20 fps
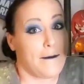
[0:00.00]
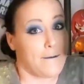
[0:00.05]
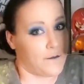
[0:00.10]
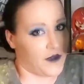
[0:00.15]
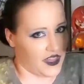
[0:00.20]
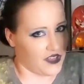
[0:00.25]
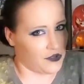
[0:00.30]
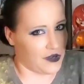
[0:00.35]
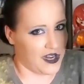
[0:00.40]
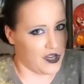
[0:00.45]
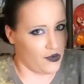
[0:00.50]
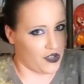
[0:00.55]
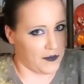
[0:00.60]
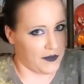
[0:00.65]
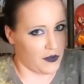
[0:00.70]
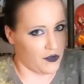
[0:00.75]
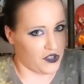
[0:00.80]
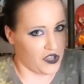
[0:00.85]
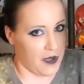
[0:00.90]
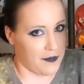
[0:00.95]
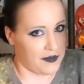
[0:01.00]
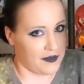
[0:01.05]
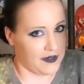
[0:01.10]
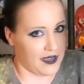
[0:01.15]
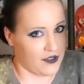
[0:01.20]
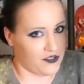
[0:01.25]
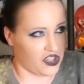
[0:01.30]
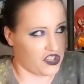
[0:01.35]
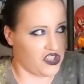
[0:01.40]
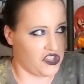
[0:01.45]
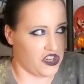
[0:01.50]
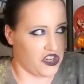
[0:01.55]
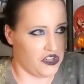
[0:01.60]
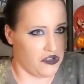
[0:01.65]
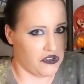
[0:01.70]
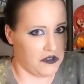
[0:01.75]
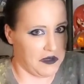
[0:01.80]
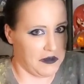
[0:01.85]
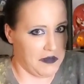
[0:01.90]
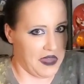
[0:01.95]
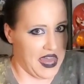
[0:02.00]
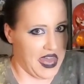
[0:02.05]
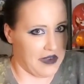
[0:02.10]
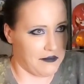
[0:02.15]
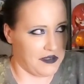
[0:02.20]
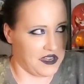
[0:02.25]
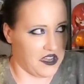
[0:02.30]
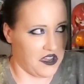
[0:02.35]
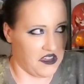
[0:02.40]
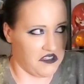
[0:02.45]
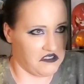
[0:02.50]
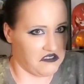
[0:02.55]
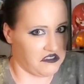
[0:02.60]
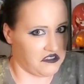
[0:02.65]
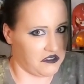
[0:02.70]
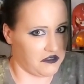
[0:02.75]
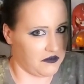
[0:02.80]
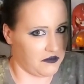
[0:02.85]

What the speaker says: But that's when I knew something was up. I was like, she's going to do something bad, because